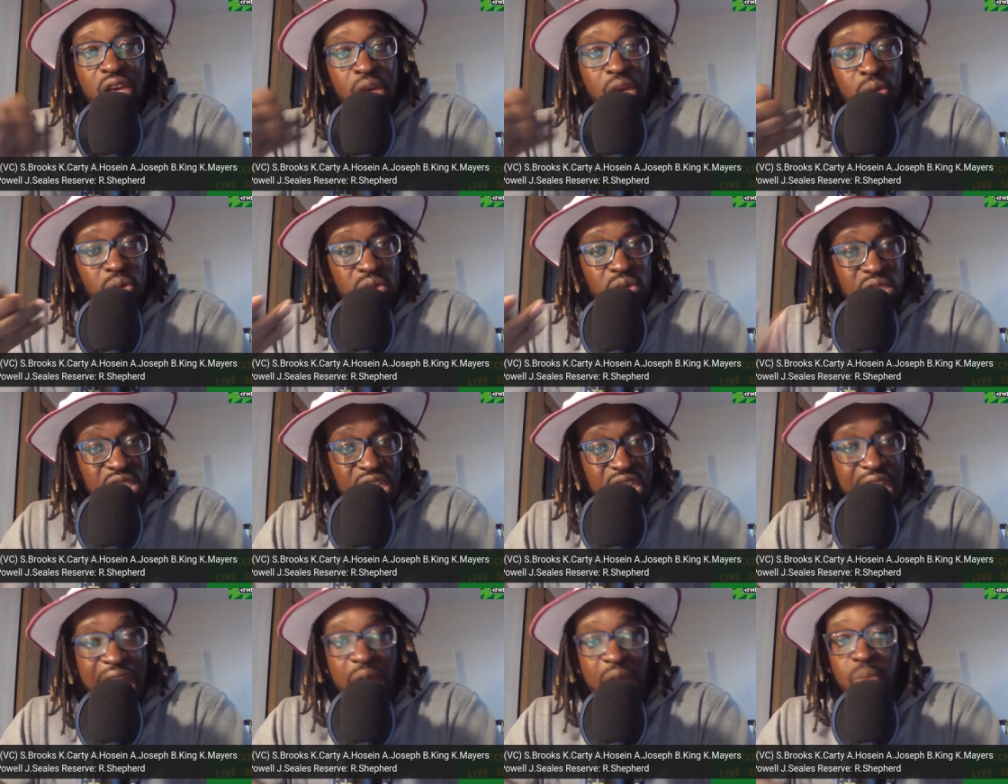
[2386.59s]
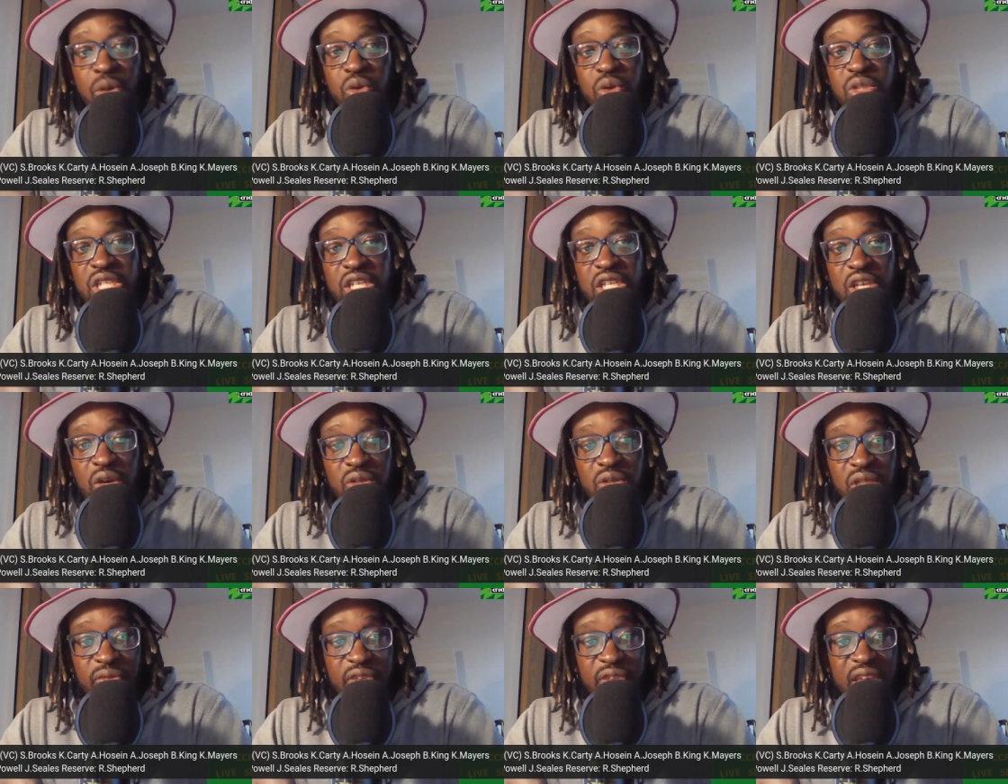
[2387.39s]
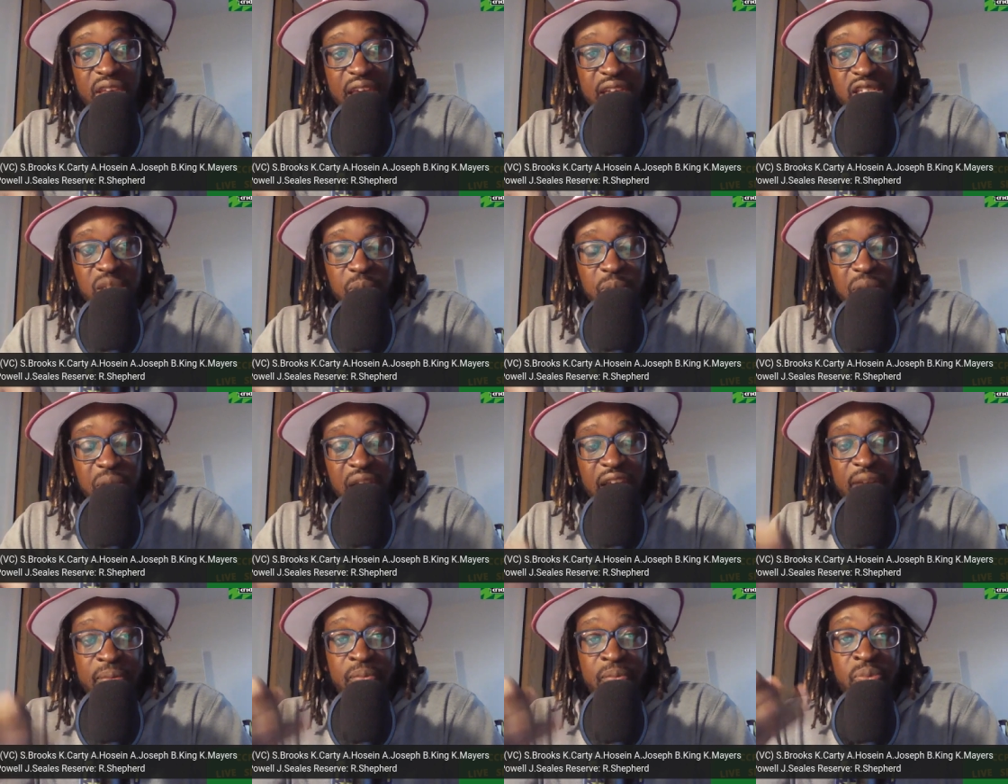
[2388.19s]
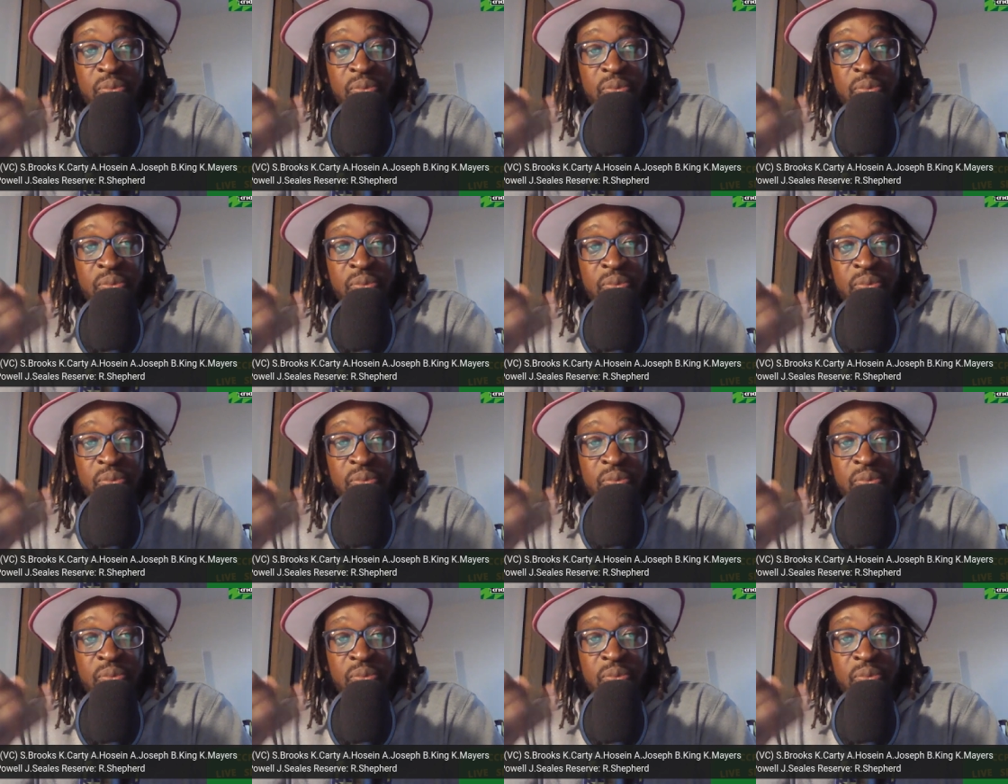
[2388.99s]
We'll see how Motie goes if he gets a play.